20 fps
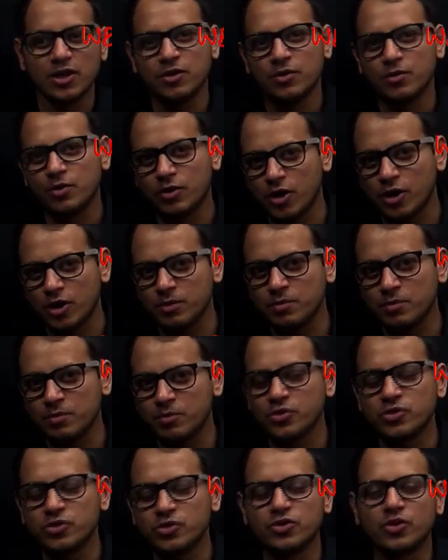almost
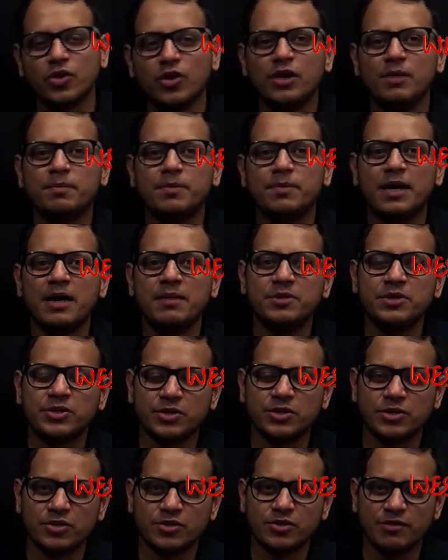all prime ministers
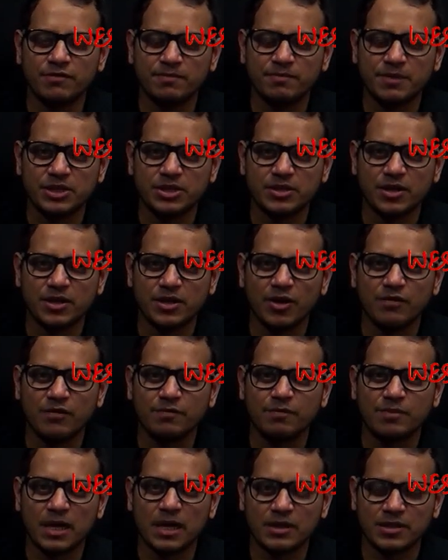of
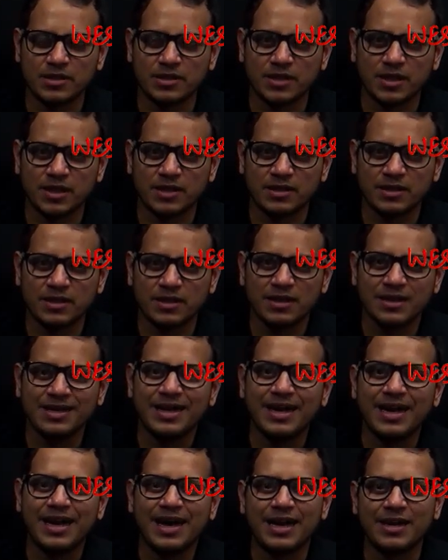Pakistan
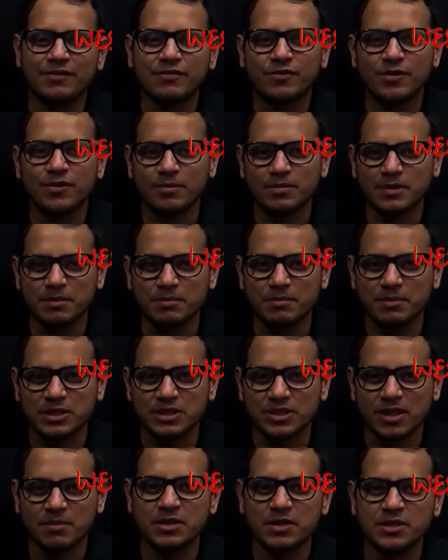are from the Punjab
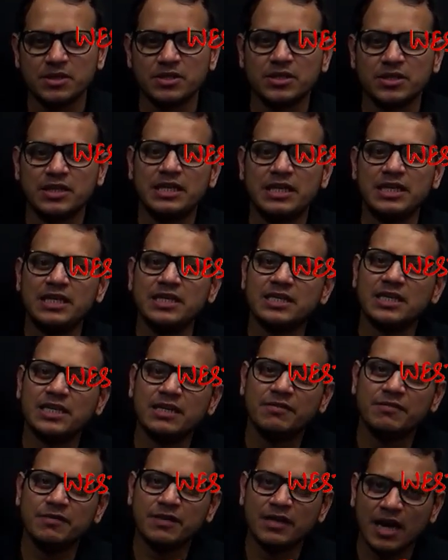region. Each and
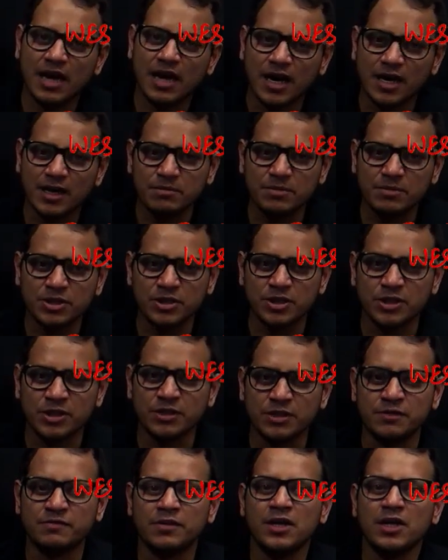every army chief,
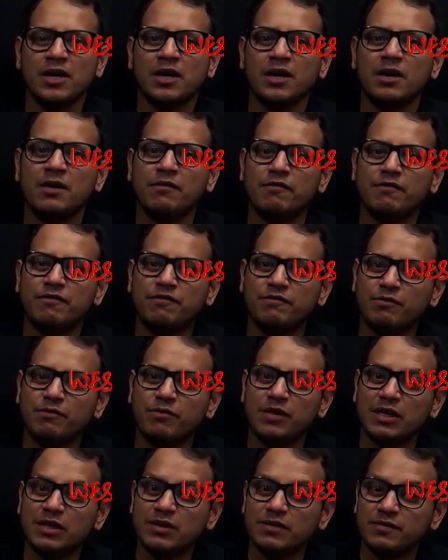one
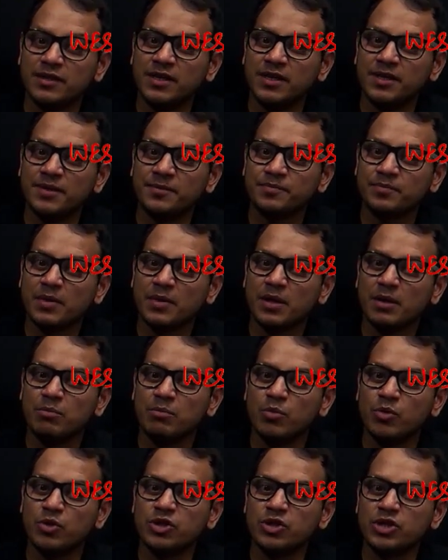of the most
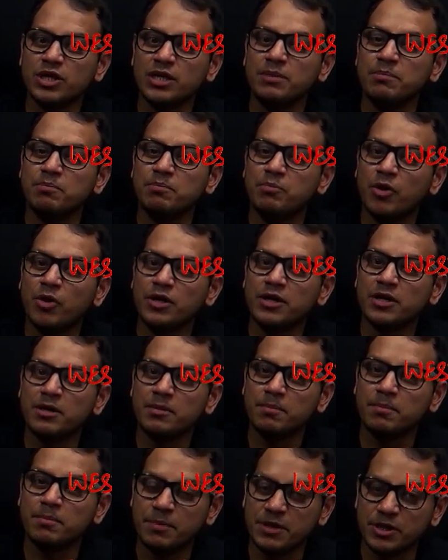important
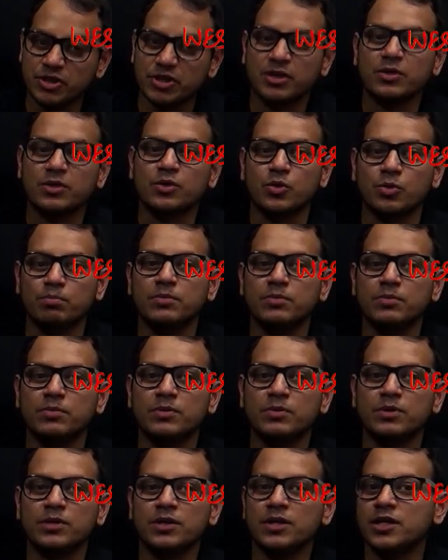pressure group,
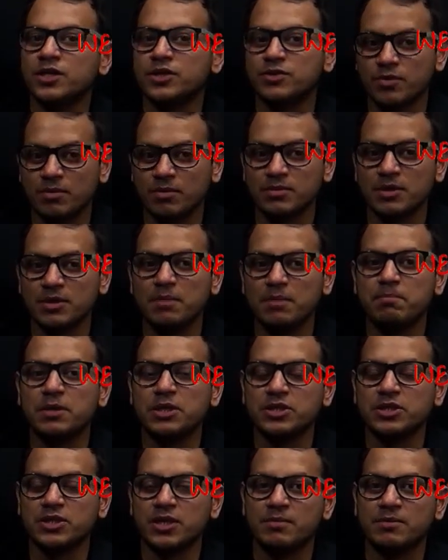is from the
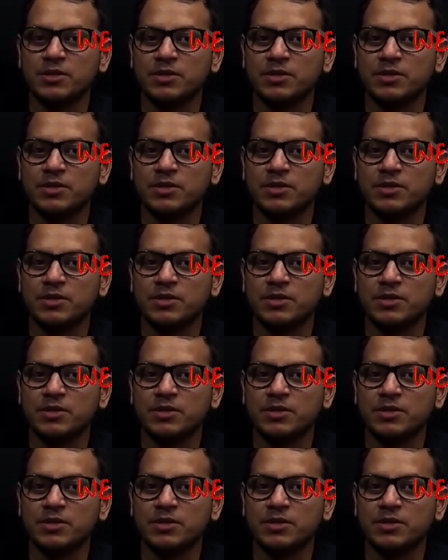Punjab region.